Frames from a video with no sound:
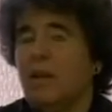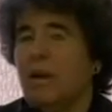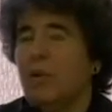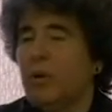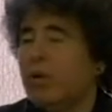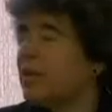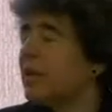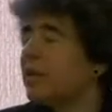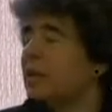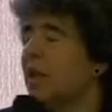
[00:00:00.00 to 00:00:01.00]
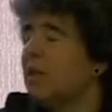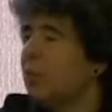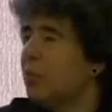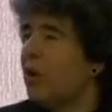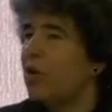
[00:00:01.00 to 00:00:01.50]
more
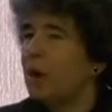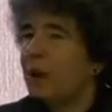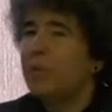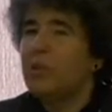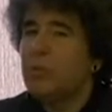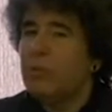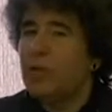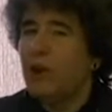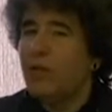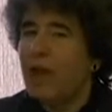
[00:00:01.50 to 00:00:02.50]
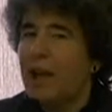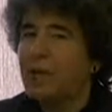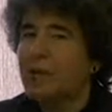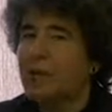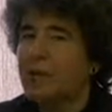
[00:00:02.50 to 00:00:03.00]
standard program. And similarly, our
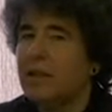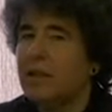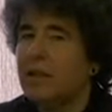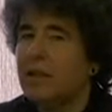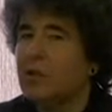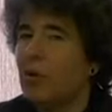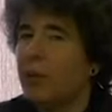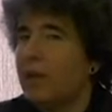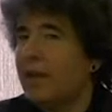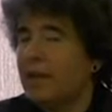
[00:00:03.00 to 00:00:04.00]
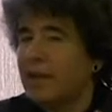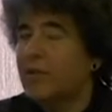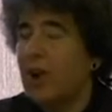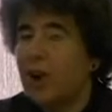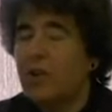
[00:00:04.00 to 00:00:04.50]
faculty, nobody gets
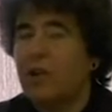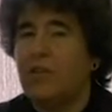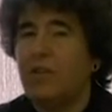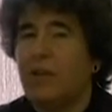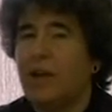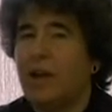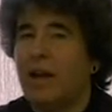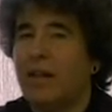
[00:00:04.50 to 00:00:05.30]
hired into AI.